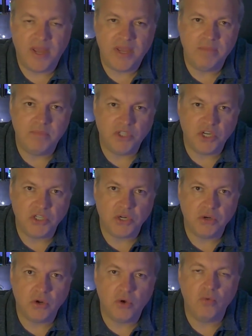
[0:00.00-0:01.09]
a
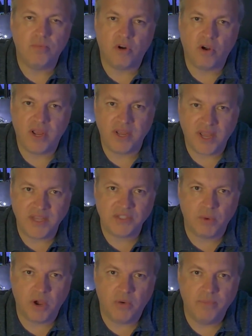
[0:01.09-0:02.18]
magician called Brian
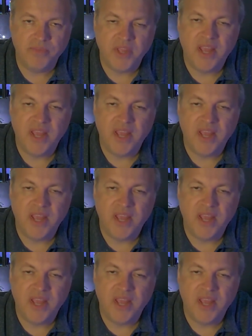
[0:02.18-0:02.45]
Caswell.